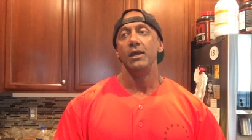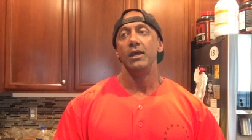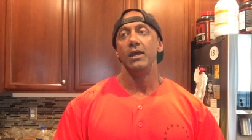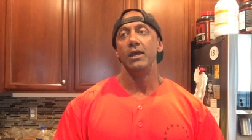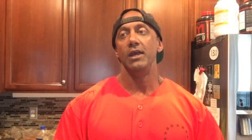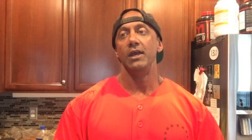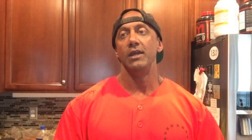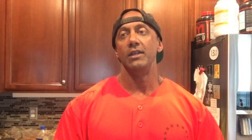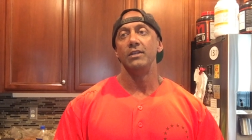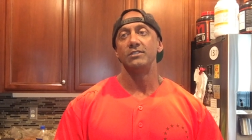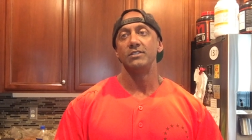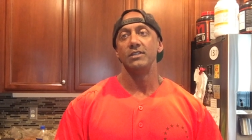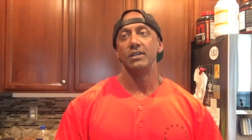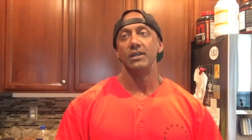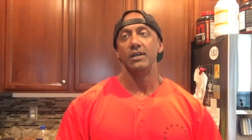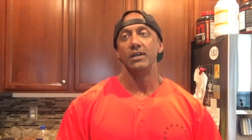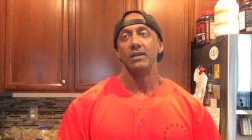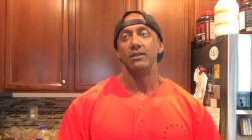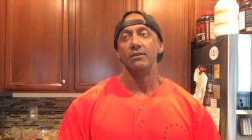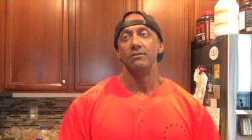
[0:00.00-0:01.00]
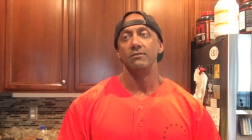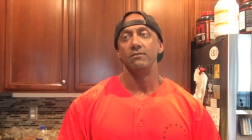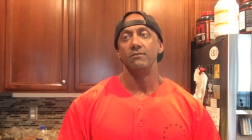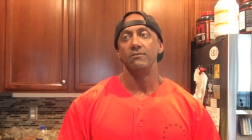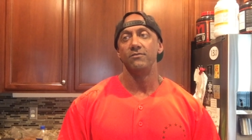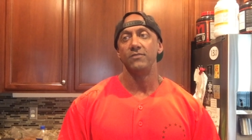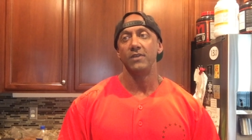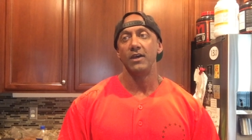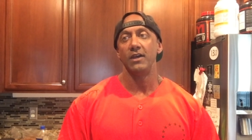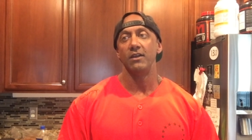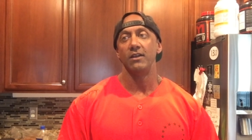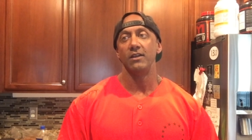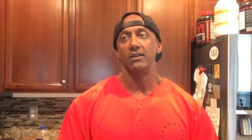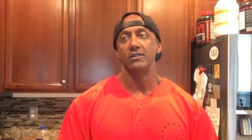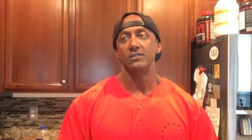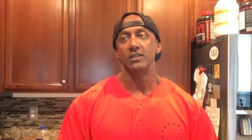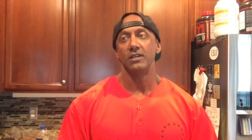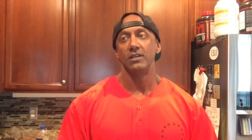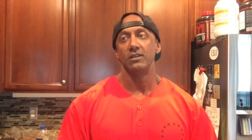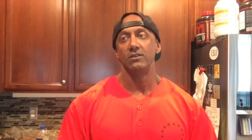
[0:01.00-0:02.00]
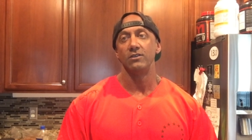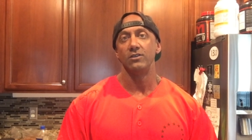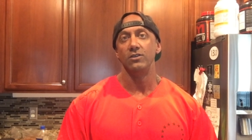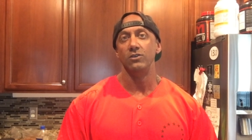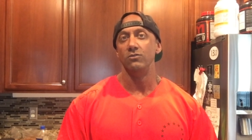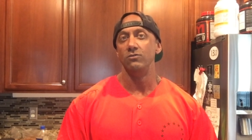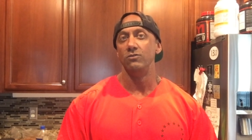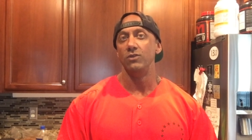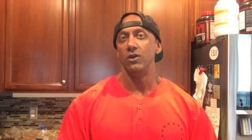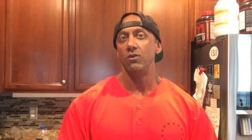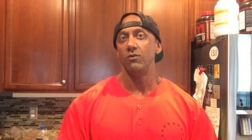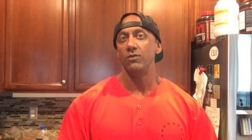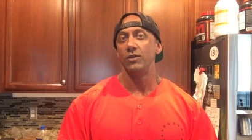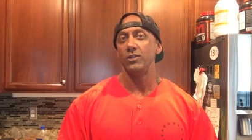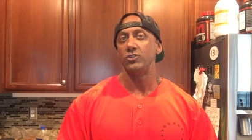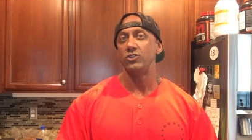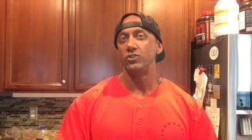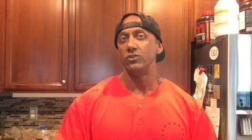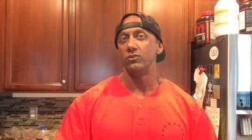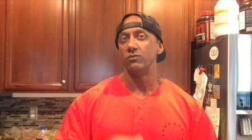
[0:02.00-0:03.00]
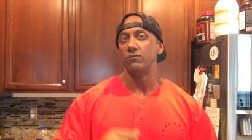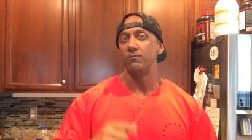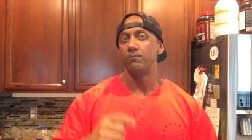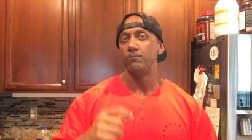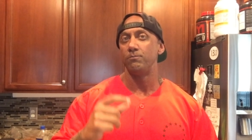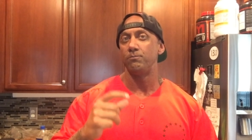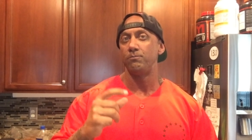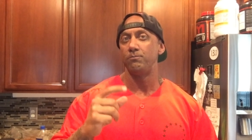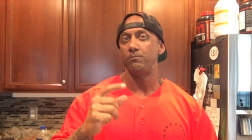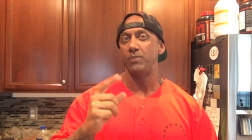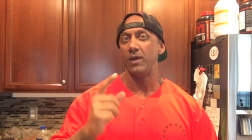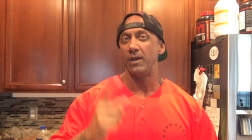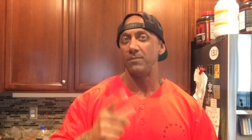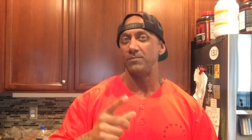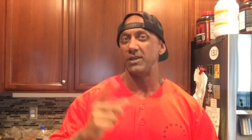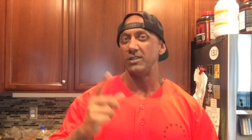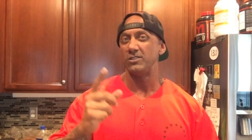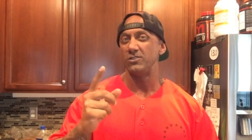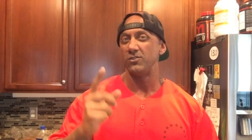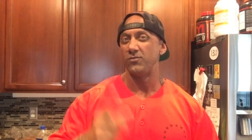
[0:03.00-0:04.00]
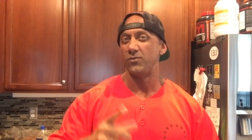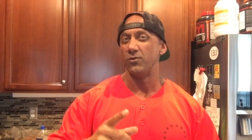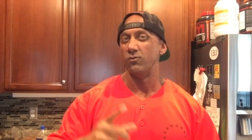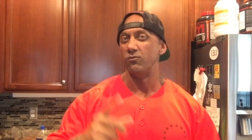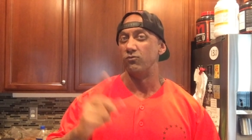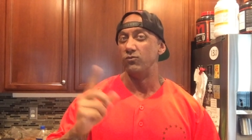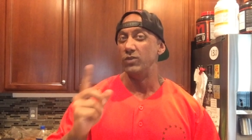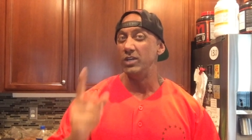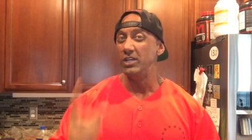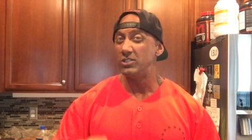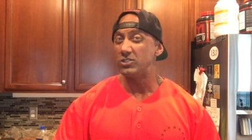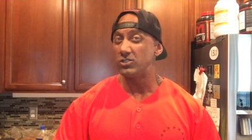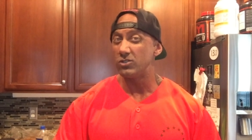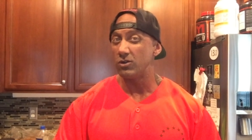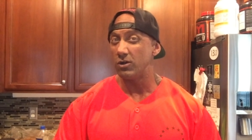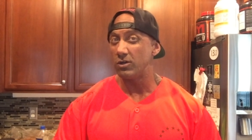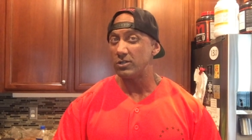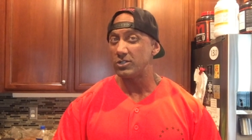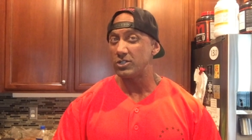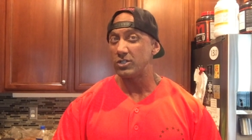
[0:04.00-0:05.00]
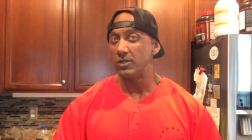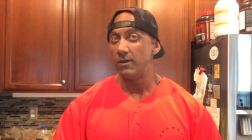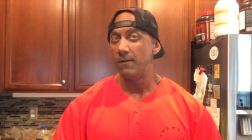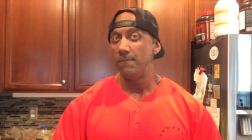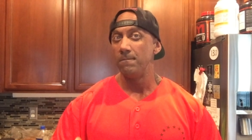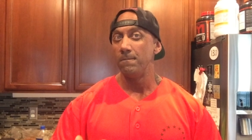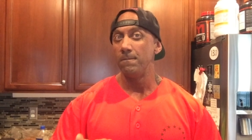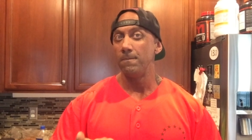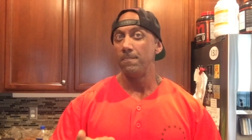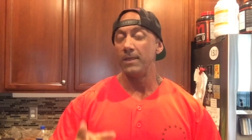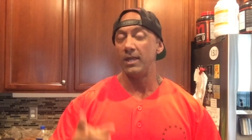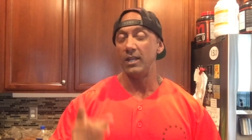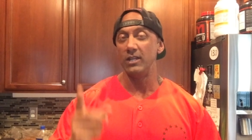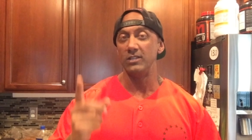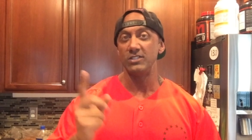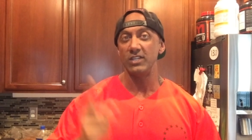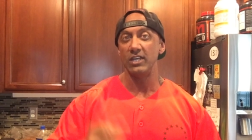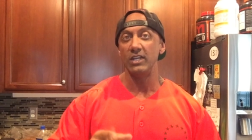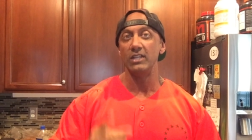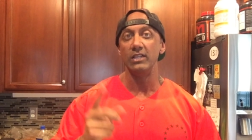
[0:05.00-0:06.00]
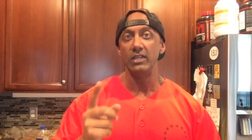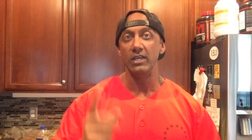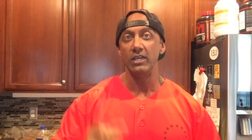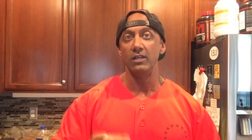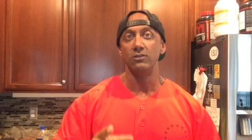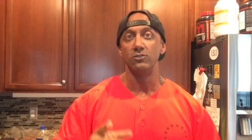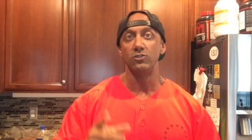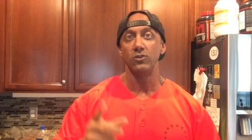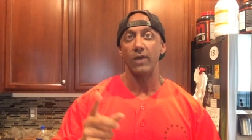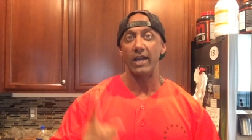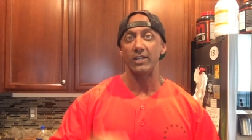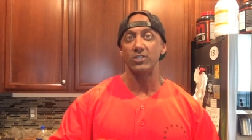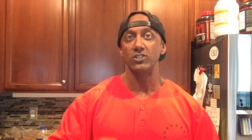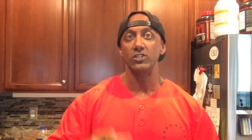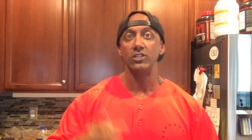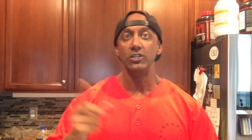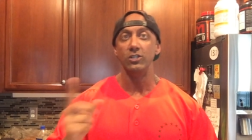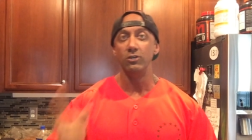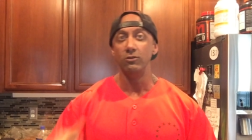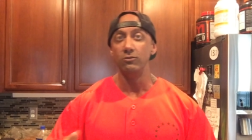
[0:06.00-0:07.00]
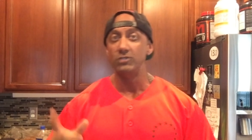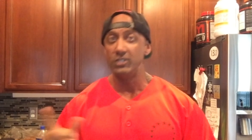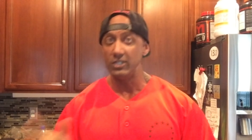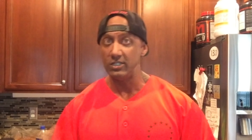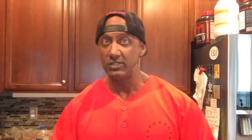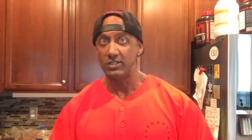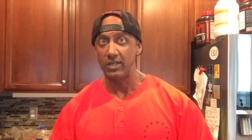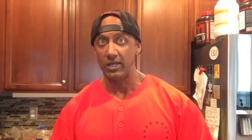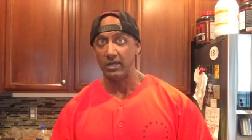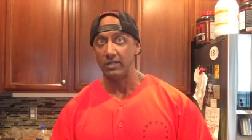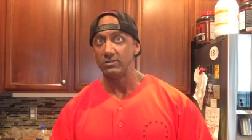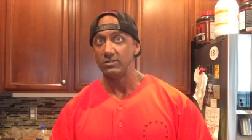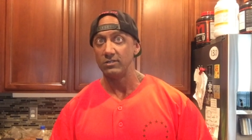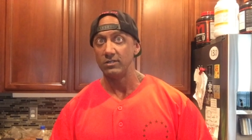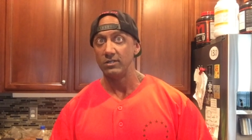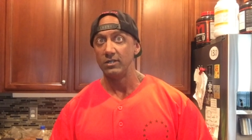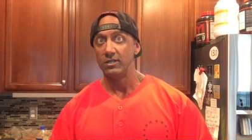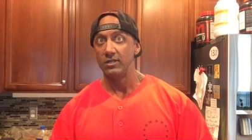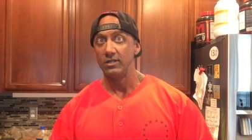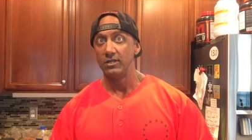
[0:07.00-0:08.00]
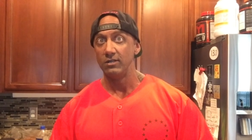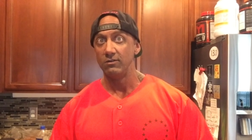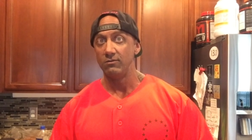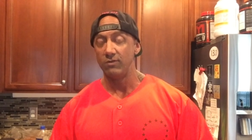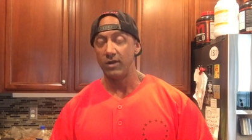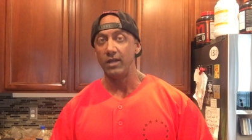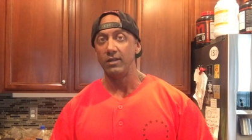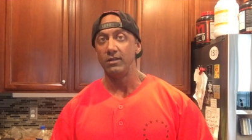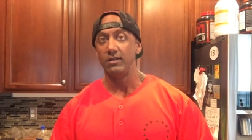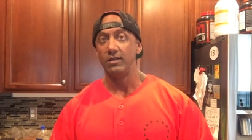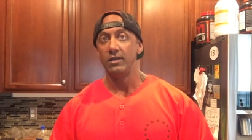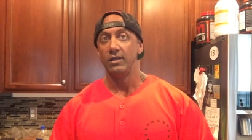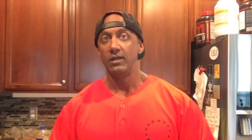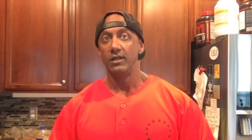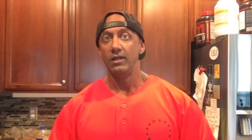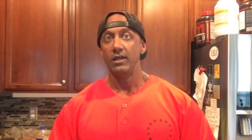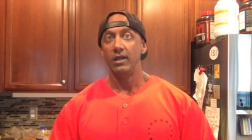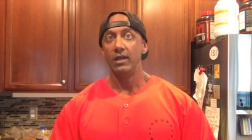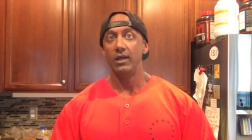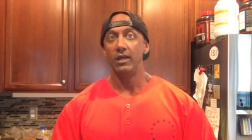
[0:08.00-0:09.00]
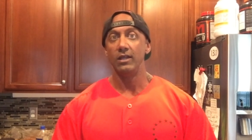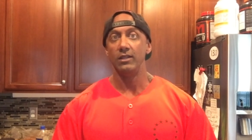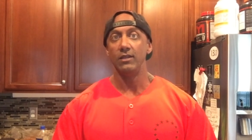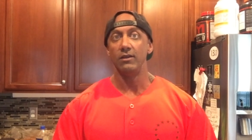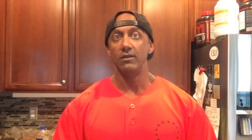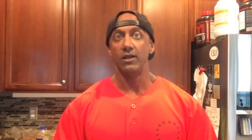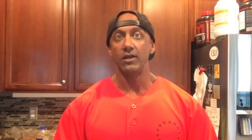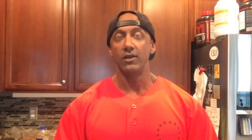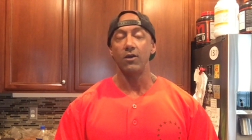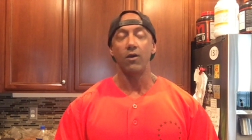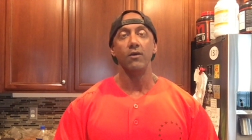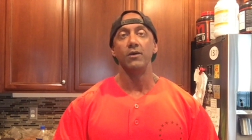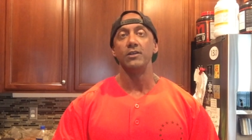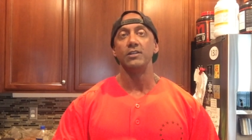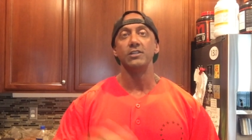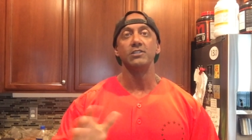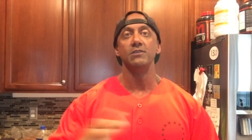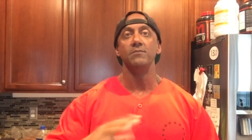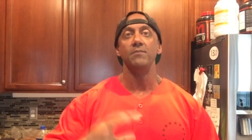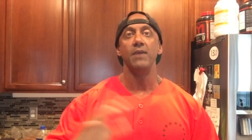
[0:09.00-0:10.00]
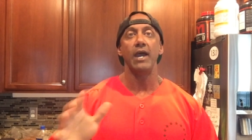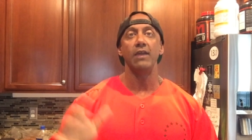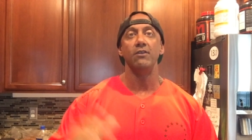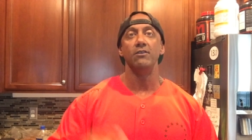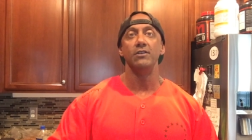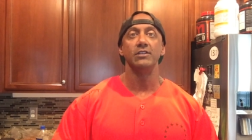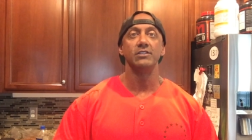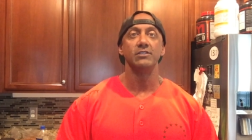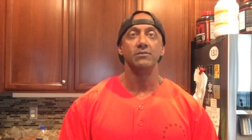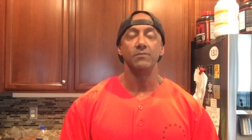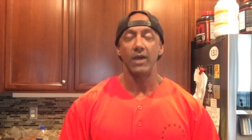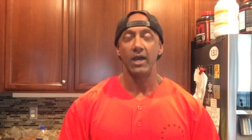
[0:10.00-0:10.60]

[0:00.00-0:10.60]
And I said, flat out, it's like, you know that your peptides are for research and it's illegal to actually use these things, right? And they're like, oh, it doesn't matter, it doesn't